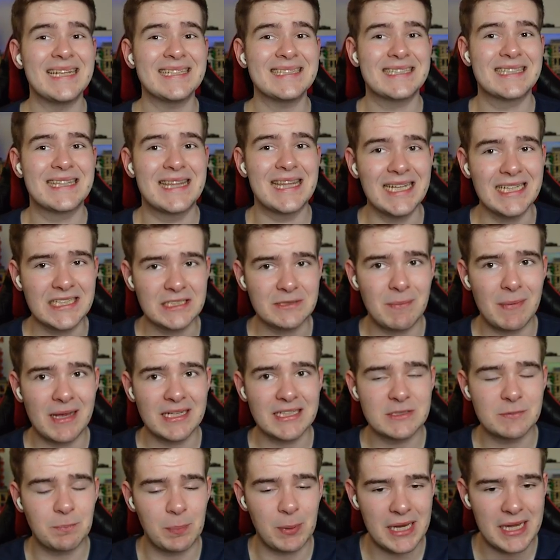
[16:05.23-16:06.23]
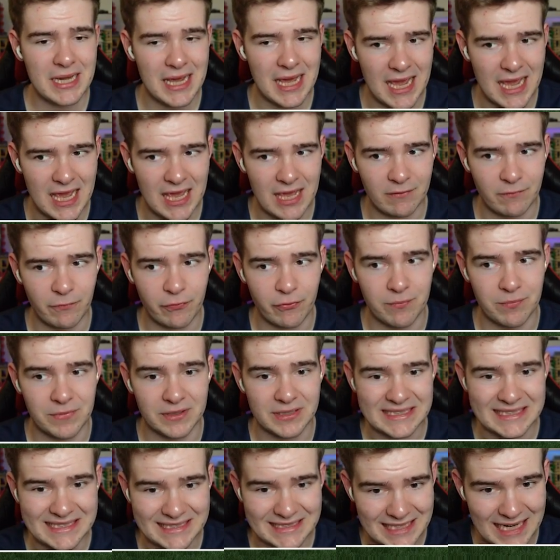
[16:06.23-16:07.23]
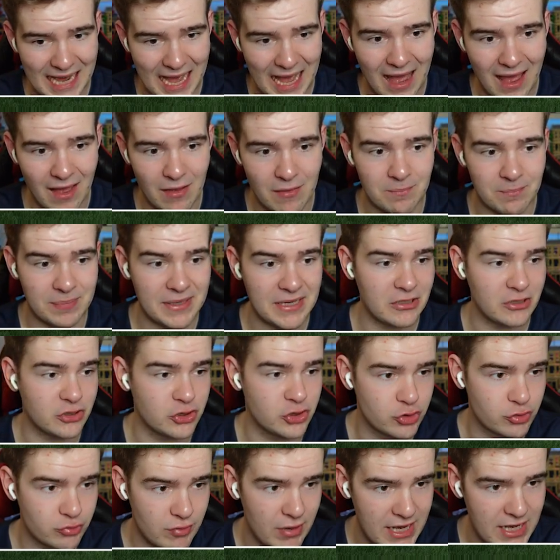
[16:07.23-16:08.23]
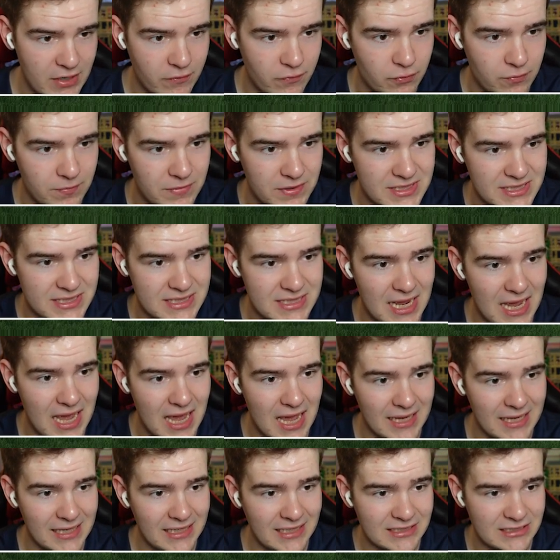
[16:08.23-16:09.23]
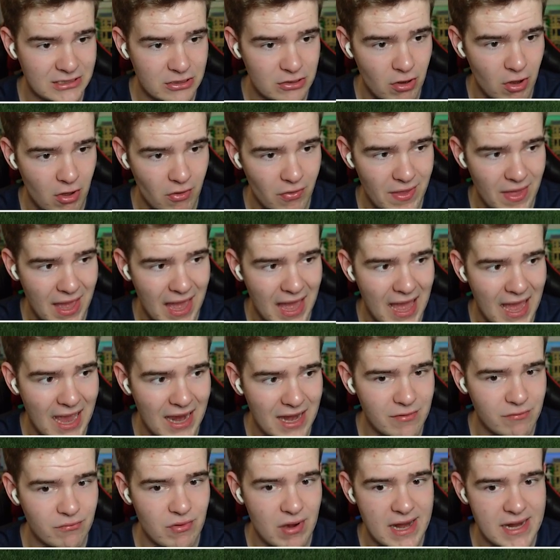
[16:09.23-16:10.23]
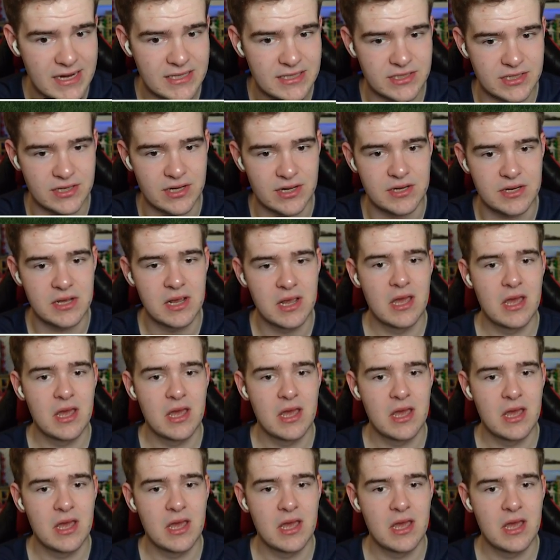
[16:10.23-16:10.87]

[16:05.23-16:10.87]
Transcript: as this man's been here from the start and been trained from the start, he's not that high rated